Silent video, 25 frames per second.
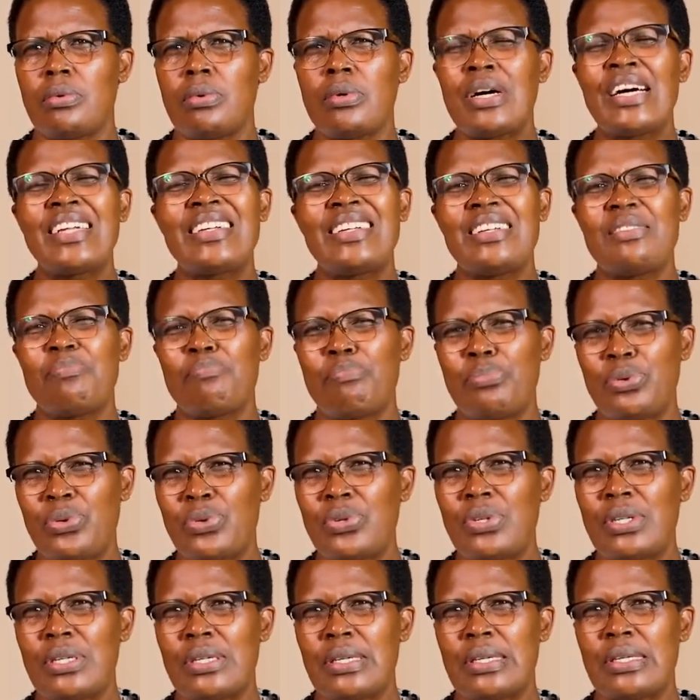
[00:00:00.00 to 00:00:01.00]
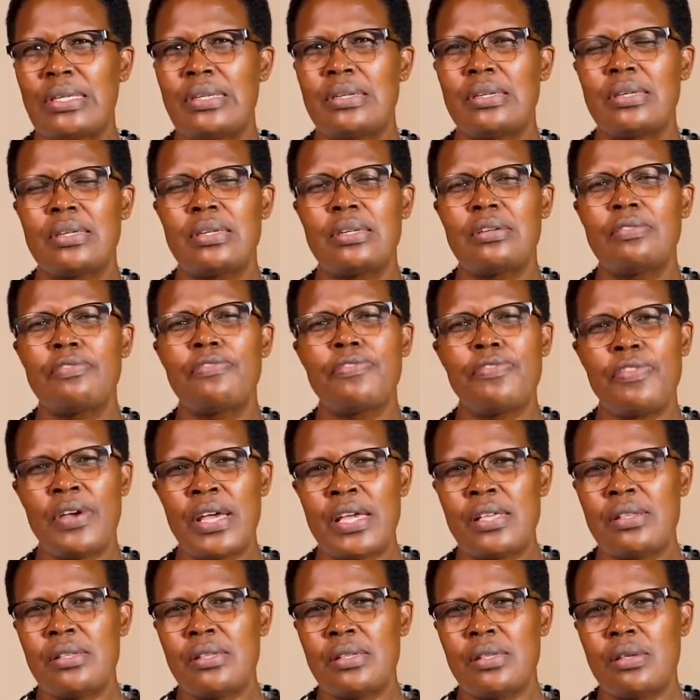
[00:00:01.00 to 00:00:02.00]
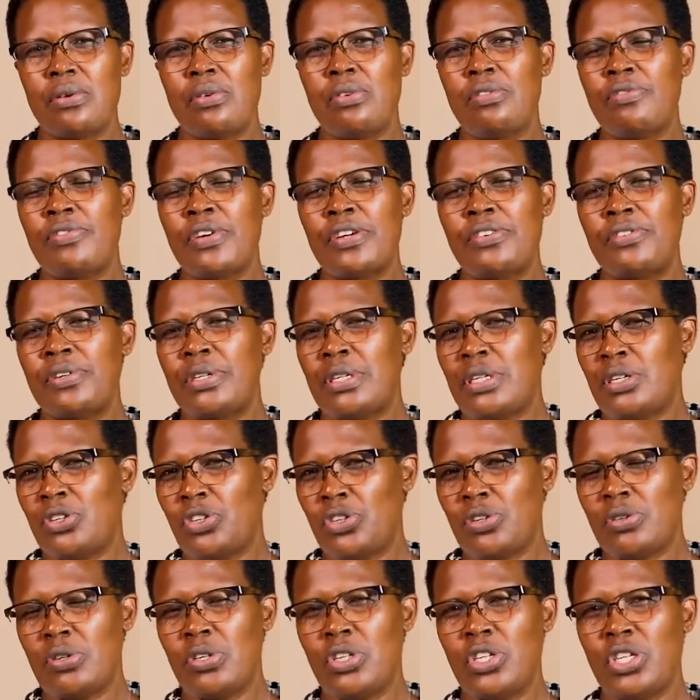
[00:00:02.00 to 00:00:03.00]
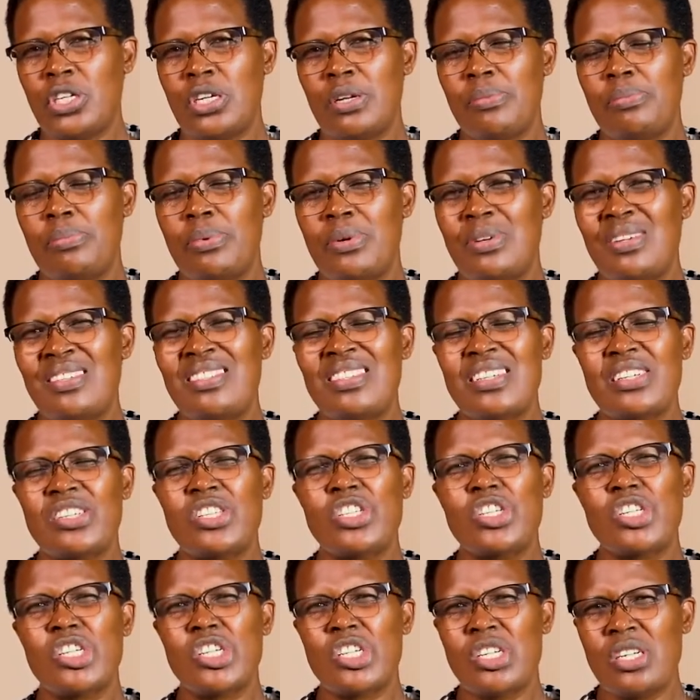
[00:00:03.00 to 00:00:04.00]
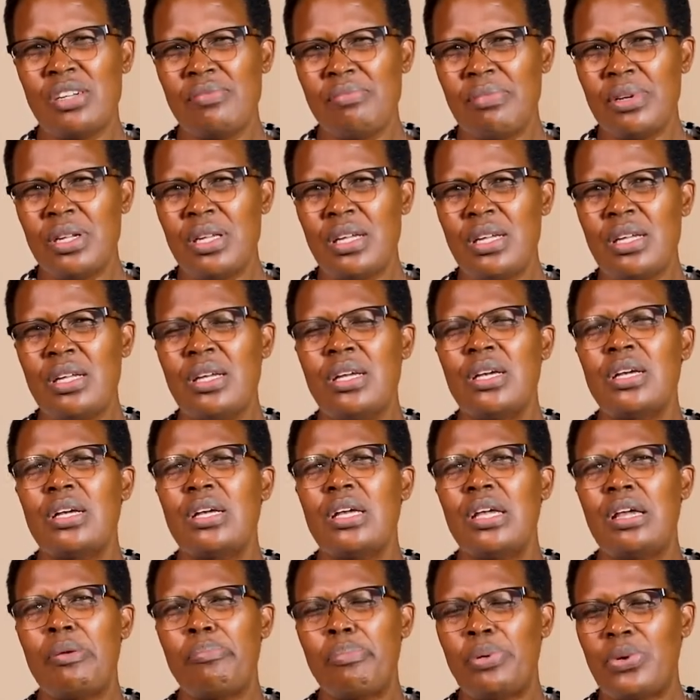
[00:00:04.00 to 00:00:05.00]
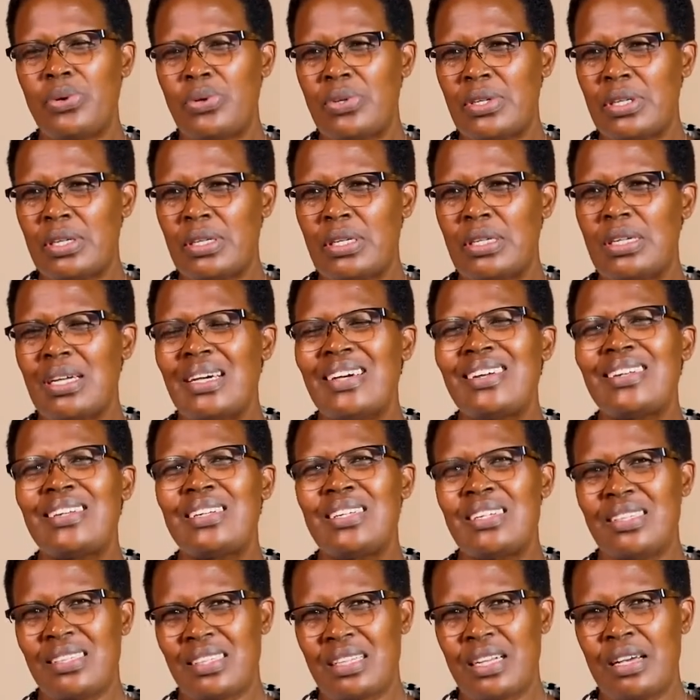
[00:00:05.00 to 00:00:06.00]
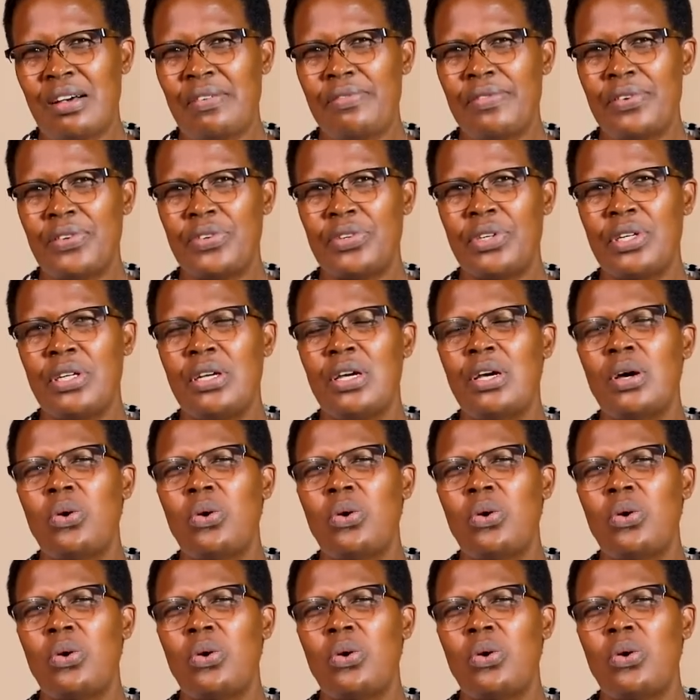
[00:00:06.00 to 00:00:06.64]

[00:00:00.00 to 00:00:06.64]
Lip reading: and important phase of a relationship. It's extremely important, discovery.